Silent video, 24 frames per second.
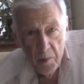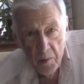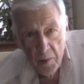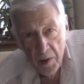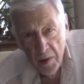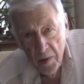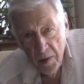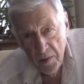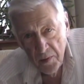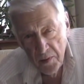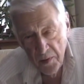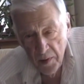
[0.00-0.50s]

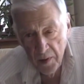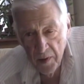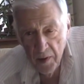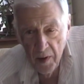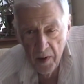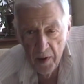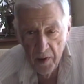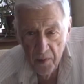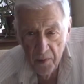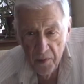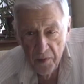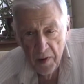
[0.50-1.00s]
where there's a
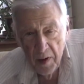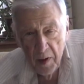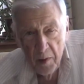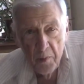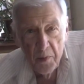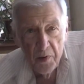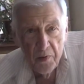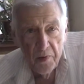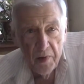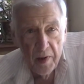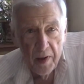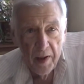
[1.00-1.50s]

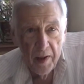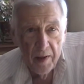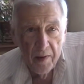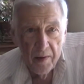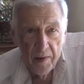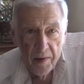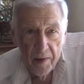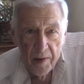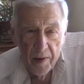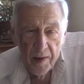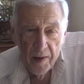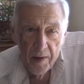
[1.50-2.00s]
theme
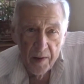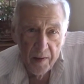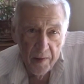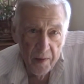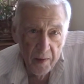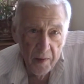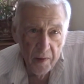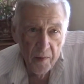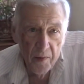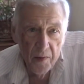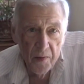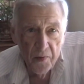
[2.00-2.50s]
stated and
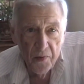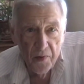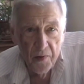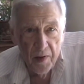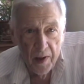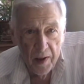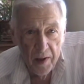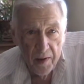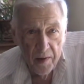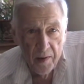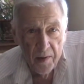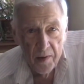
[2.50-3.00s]
others
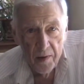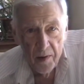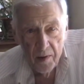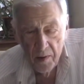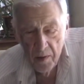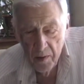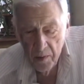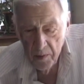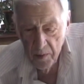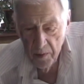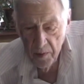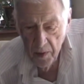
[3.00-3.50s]
stated,
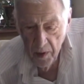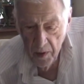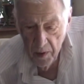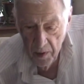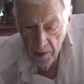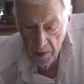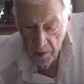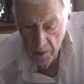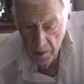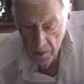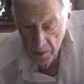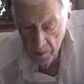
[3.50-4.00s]
and you
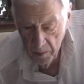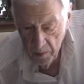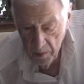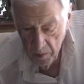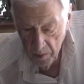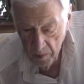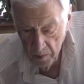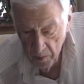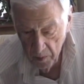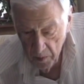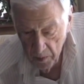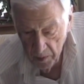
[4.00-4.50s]

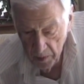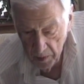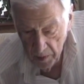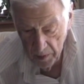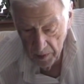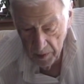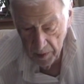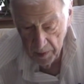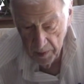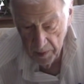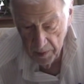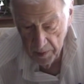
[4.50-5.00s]
work
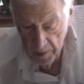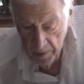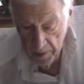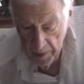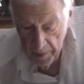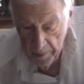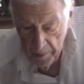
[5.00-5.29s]
it, and